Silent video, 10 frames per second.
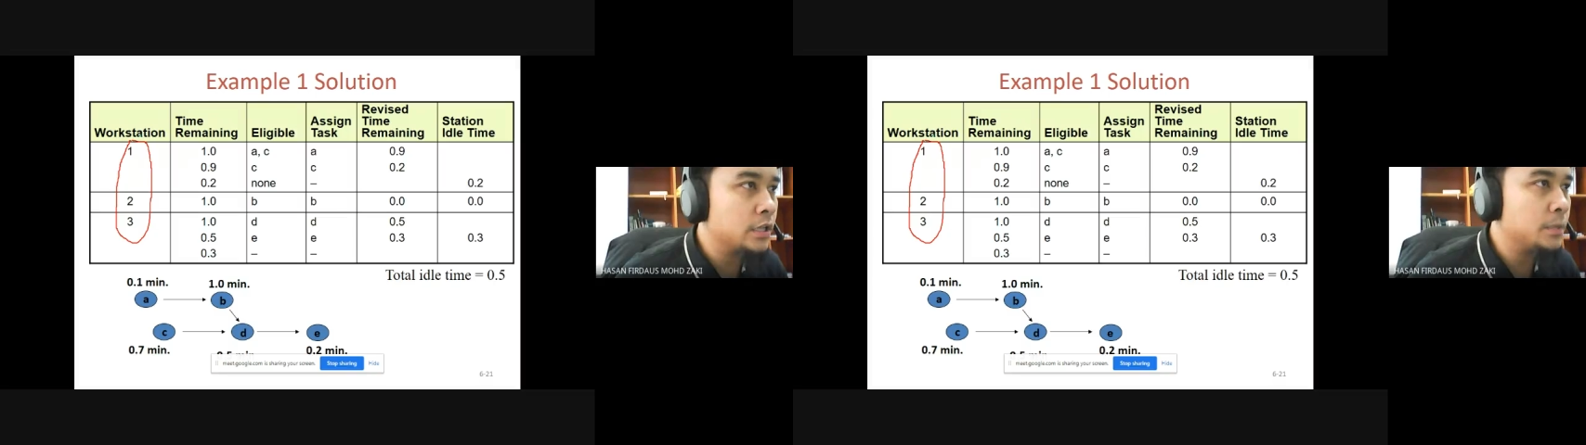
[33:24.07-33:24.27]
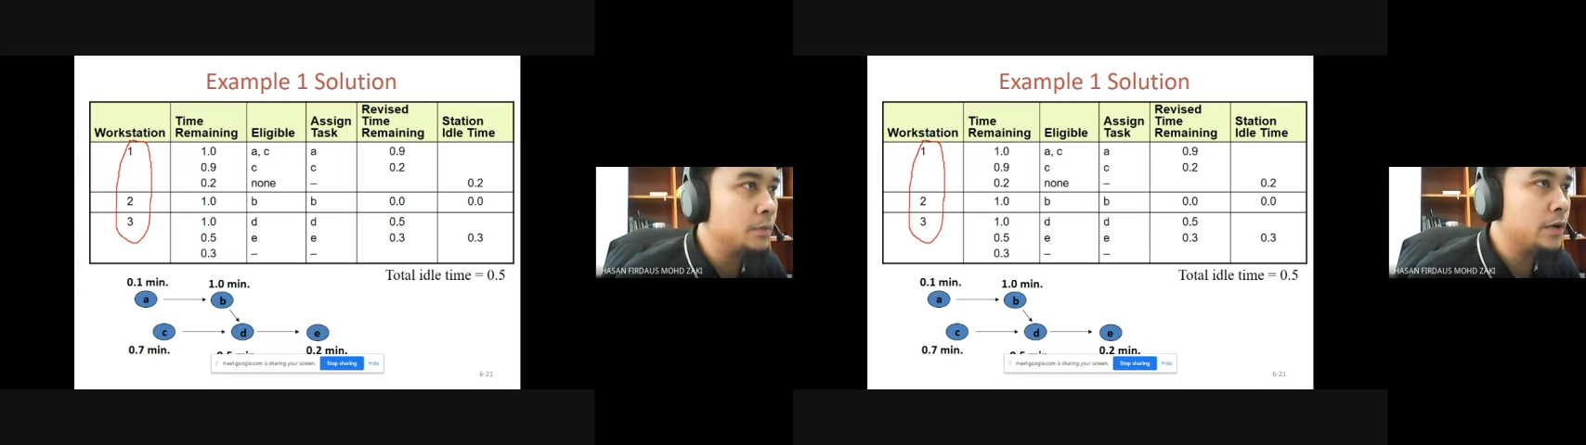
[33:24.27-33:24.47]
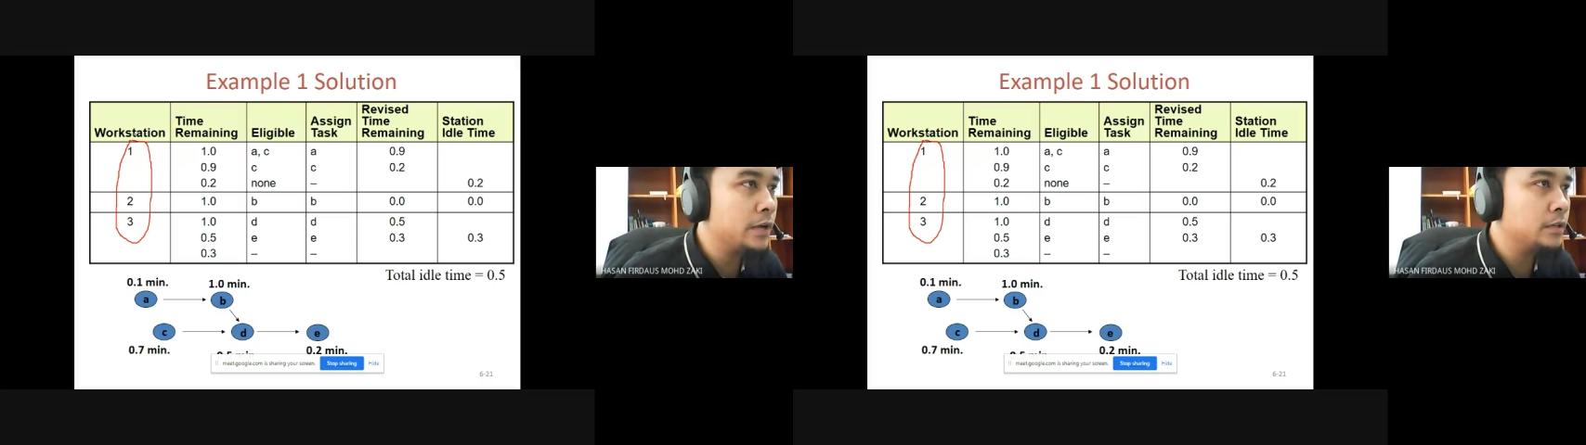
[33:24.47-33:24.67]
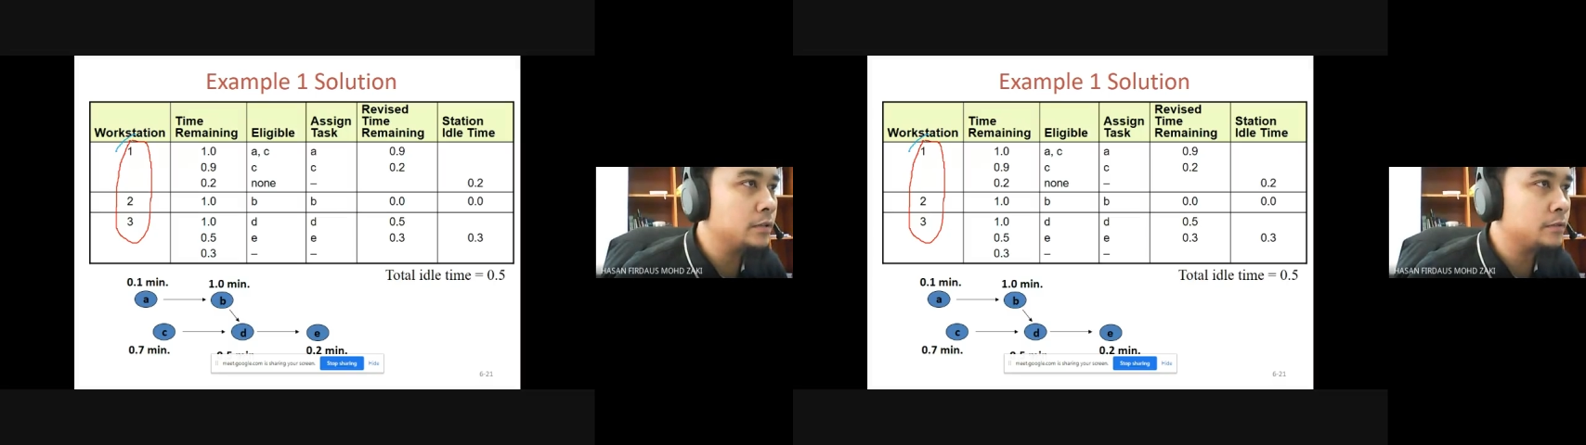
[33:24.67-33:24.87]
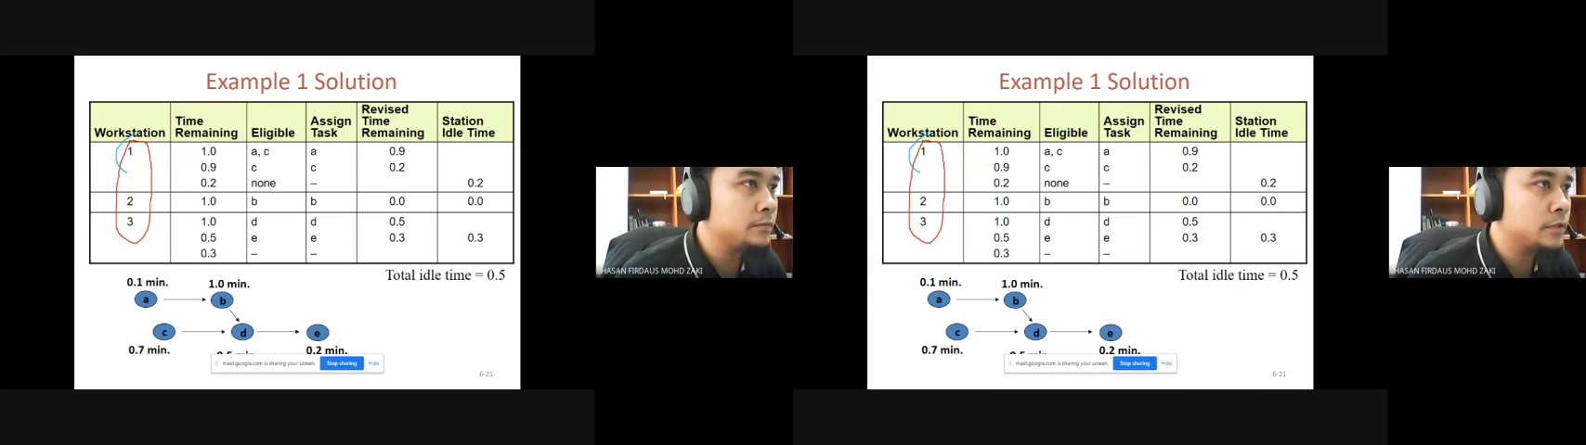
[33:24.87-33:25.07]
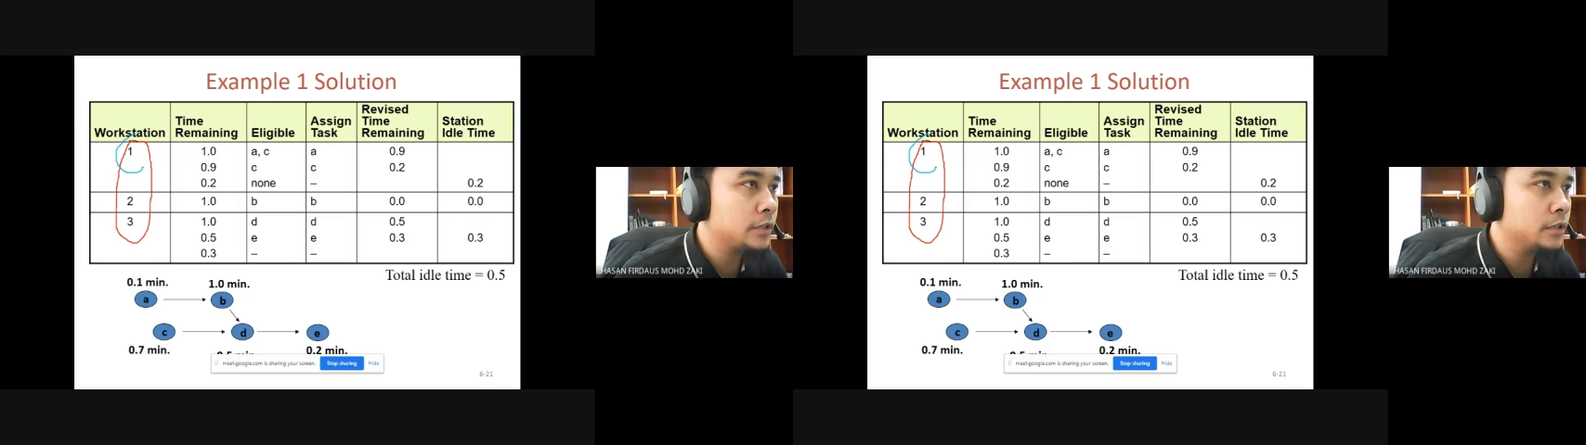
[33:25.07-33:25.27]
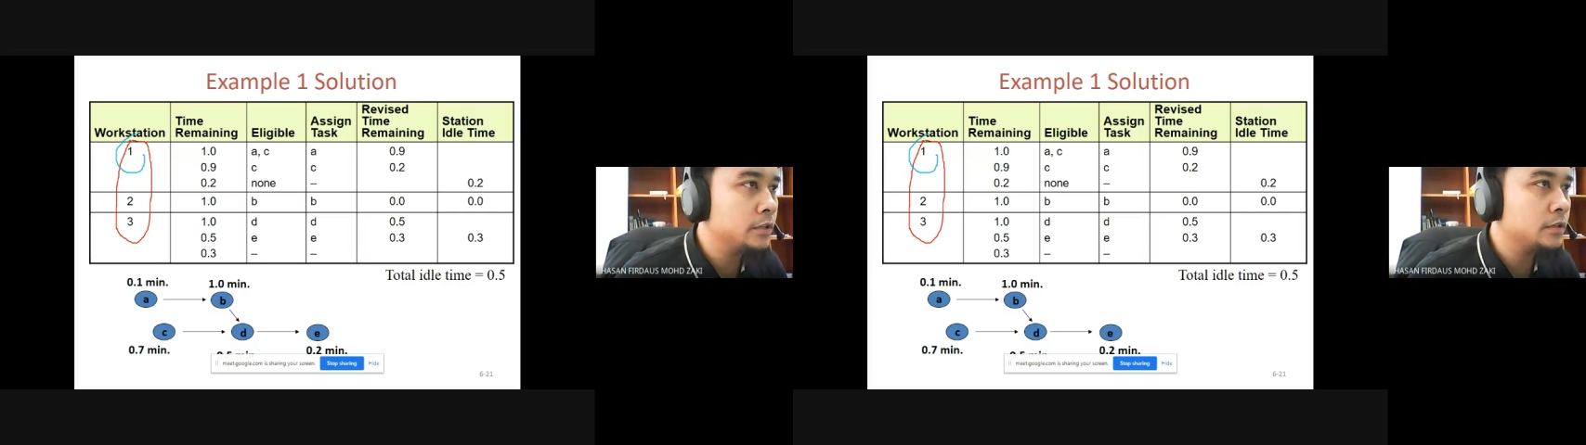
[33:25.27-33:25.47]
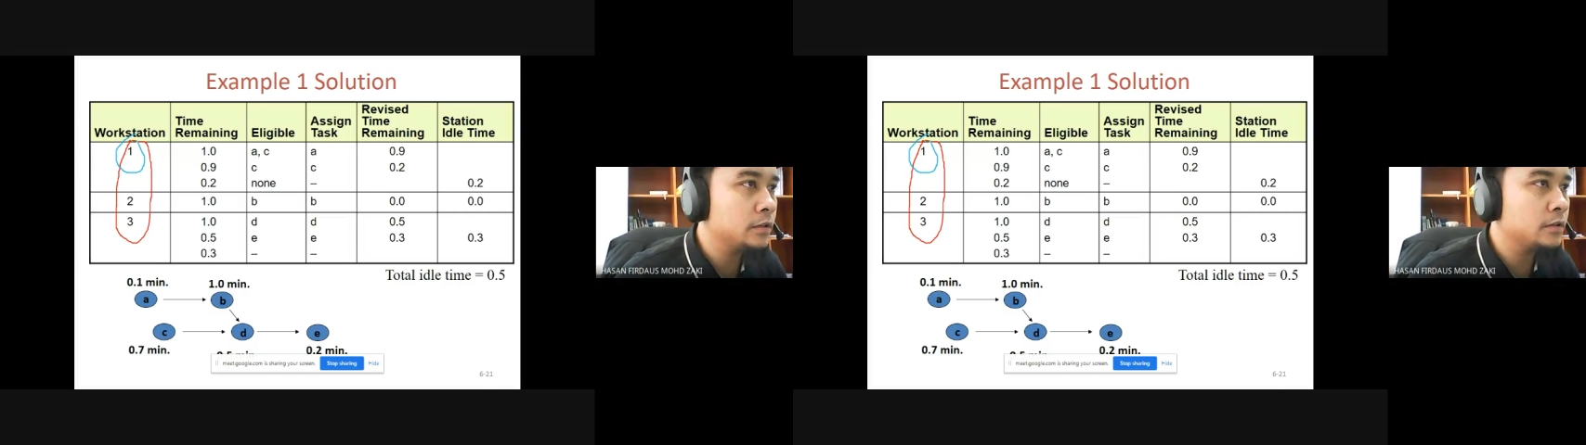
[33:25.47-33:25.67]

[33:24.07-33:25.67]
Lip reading: number 1 here.